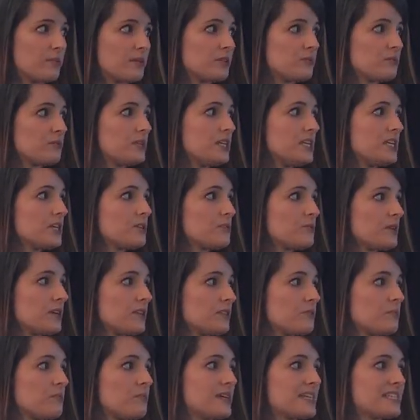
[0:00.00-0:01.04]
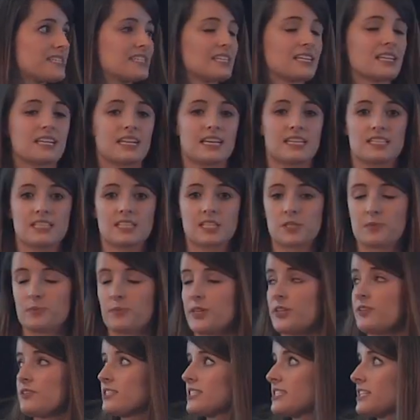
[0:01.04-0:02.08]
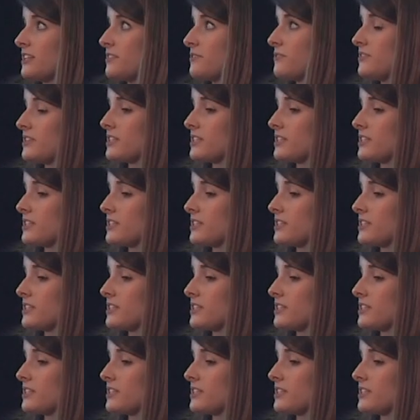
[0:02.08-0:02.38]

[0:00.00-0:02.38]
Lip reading: and really create the best-in-class experience that